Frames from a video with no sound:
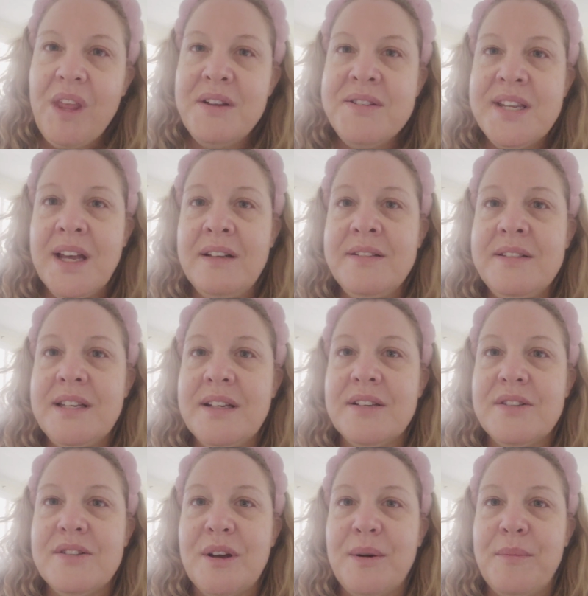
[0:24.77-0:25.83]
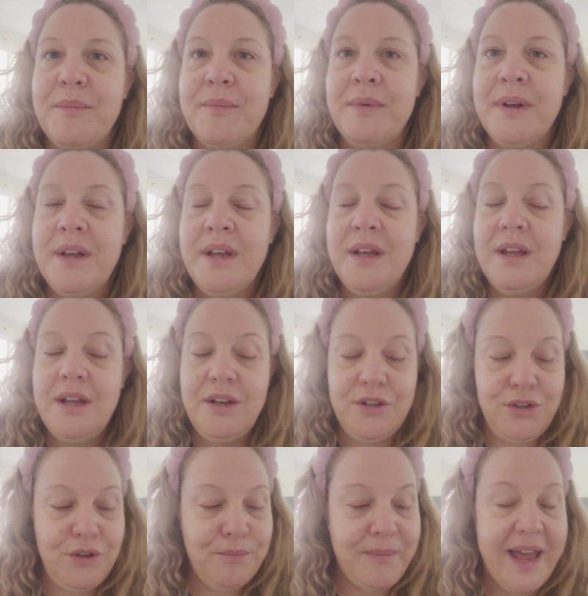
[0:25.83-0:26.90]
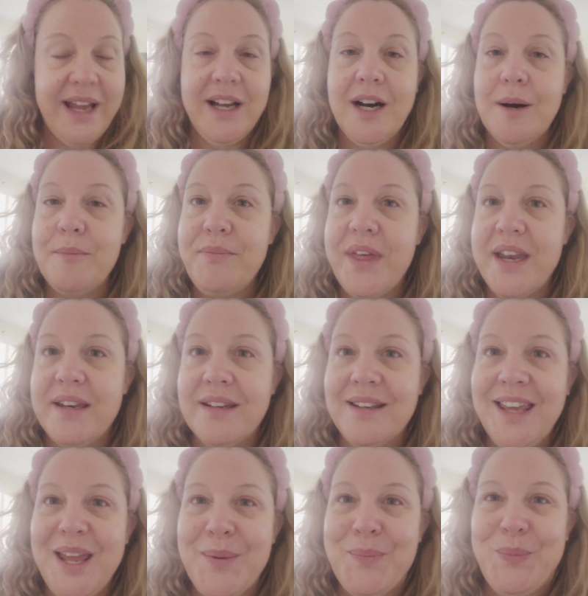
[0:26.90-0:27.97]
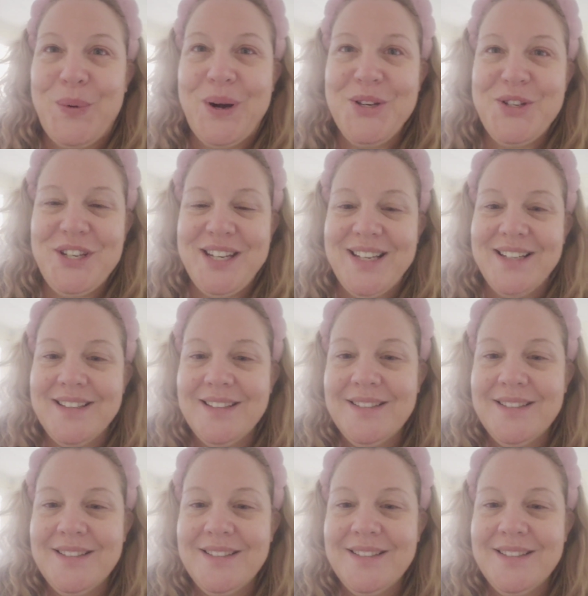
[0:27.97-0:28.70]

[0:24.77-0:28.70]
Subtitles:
testing some new makeup, then keep watching.